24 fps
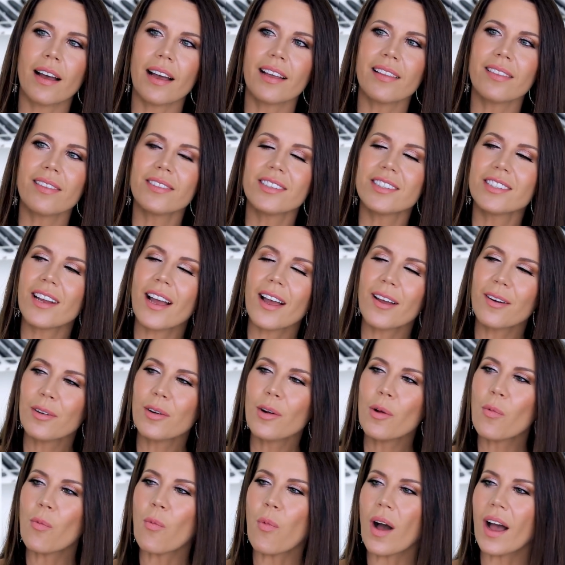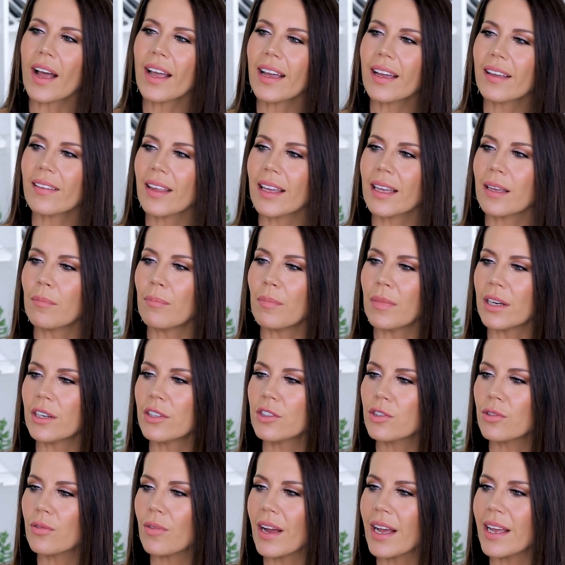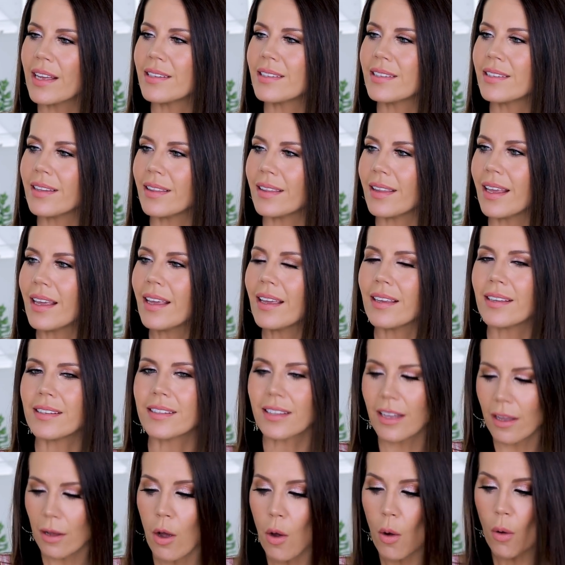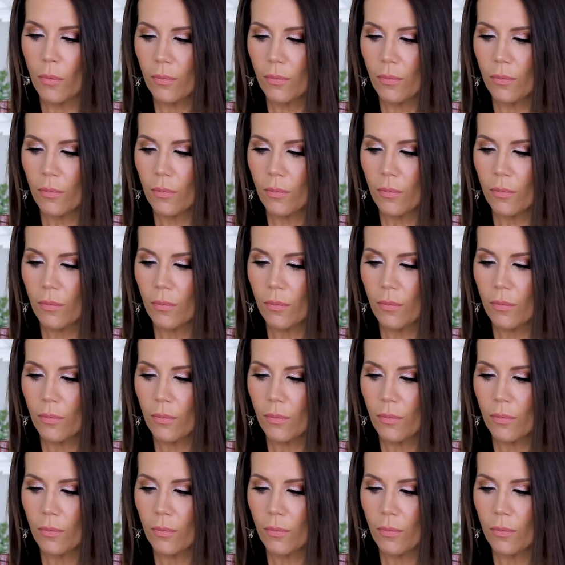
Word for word: I, I don't know why I like miniaturized things. what